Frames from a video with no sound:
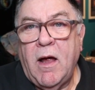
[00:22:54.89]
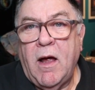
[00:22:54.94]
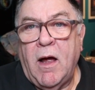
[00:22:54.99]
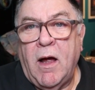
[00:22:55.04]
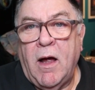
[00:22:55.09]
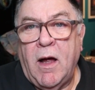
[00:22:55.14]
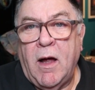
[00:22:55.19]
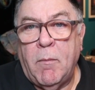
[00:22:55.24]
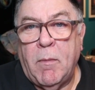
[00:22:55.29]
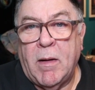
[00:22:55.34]

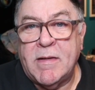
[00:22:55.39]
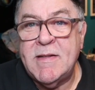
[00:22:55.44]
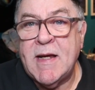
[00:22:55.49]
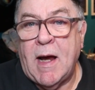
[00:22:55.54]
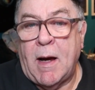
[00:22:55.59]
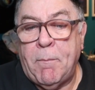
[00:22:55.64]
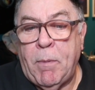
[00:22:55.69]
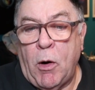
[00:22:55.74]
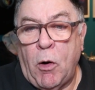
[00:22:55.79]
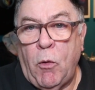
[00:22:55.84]
a
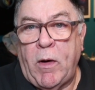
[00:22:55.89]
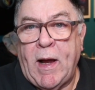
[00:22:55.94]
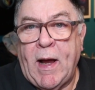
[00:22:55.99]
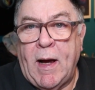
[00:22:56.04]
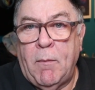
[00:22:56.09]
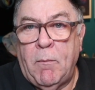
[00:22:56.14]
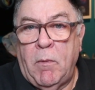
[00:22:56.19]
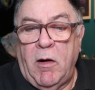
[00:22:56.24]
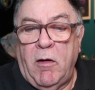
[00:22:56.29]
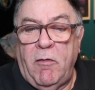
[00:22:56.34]
Tapo
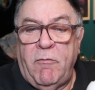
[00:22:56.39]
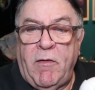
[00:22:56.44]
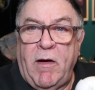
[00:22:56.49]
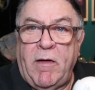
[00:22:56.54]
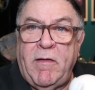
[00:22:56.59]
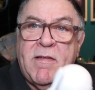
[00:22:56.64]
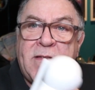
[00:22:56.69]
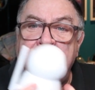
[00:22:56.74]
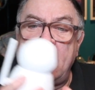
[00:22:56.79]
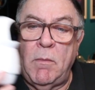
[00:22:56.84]
camera,
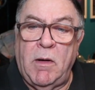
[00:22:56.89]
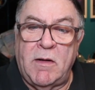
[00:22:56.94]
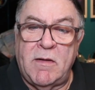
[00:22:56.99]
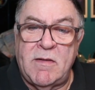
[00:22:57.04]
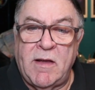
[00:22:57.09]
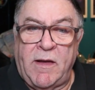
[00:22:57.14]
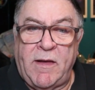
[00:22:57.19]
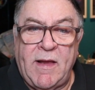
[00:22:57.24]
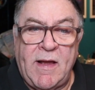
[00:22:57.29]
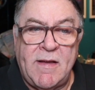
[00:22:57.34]
very similar
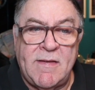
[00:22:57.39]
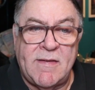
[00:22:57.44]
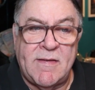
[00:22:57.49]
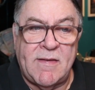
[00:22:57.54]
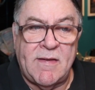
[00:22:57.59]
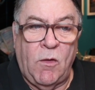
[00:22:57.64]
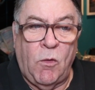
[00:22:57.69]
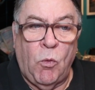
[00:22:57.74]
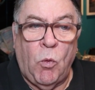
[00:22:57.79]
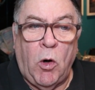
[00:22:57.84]
to
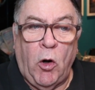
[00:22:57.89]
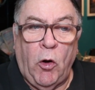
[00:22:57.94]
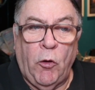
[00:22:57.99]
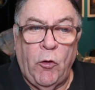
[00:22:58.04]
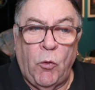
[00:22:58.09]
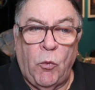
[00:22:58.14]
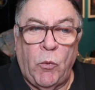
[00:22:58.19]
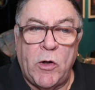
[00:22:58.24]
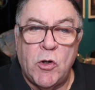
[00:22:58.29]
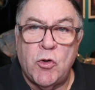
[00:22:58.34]
this
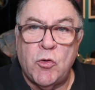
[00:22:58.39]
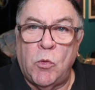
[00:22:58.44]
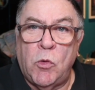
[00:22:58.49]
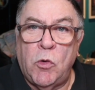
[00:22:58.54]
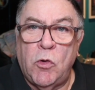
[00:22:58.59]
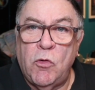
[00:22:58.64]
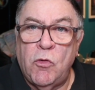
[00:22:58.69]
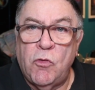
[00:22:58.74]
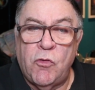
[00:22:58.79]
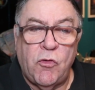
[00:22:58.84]
one, which
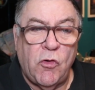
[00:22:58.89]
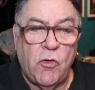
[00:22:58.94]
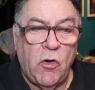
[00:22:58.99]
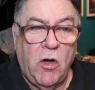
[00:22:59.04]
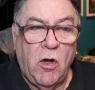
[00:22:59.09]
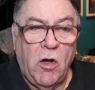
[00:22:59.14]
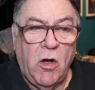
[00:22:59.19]
was